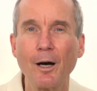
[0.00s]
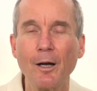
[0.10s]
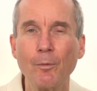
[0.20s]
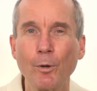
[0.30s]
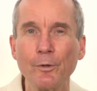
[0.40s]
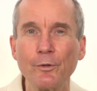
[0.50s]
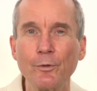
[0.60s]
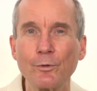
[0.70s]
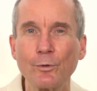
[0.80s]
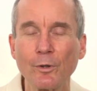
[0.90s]
I want you
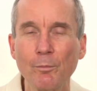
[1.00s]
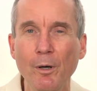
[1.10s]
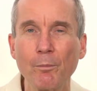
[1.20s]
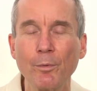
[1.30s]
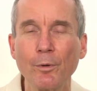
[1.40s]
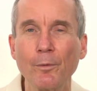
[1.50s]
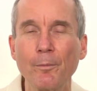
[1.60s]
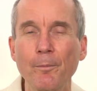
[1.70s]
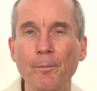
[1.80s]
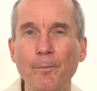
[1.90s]
to remember,
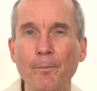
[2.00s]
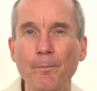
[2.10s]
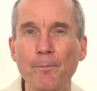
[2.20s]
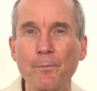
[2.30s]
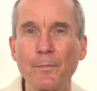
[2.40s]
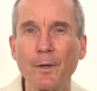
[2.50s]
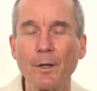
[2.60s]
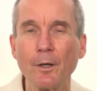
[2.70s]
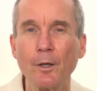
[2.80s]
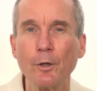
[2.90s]

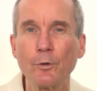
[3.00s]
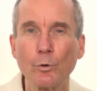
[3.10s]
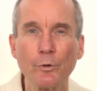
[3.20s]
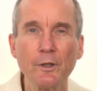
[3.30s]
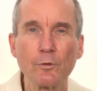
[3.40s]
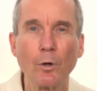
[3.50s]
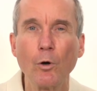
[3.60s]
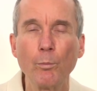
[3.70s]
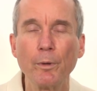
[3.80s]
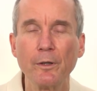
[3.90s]
you don't need to
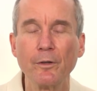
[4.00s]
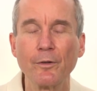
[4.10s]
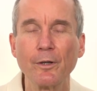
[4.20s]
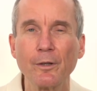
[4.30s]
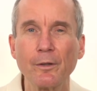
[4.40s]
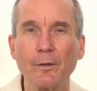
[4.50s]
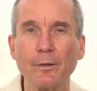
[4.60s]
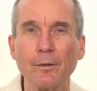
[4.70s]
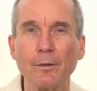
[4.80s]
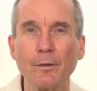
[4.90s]
hope anything.
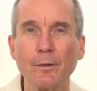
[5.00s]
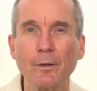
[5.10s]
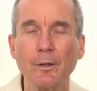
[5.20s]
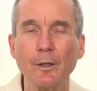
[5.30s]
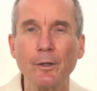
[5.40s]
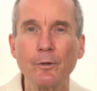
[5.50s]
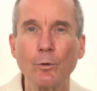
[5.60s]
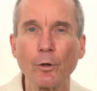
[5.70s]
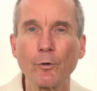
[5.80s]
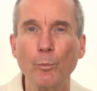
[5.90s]
You're
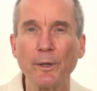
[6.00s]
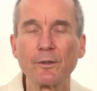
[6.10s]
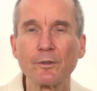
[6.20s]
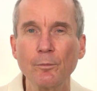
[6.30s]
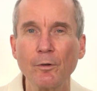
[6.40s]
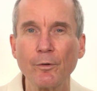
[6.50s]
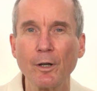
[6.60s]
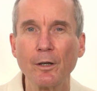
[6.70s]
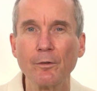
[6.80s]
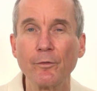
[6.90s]
not a victim of
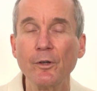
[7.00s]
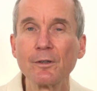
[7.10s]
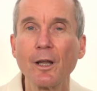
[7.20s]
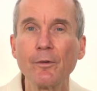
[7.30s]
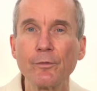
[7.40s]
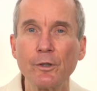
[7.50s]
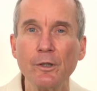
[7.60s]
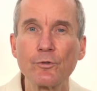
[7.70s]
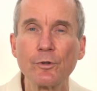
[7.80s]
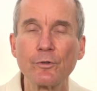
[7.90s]
life. This life
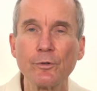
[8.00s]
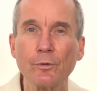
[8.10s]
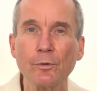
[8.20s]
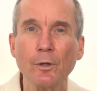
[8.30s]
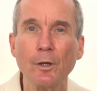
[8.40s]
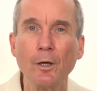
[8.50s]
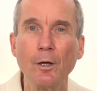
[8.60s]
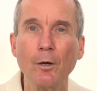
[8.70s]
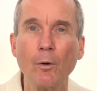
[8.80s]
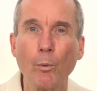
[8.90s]
teaches you
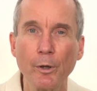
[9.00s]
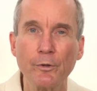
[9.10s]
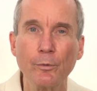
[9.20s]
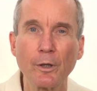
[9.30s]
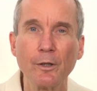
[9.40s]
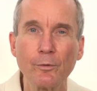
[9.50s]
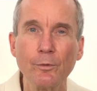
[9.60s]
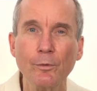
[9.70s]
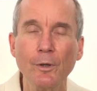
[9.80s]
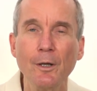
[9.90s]
what you can do.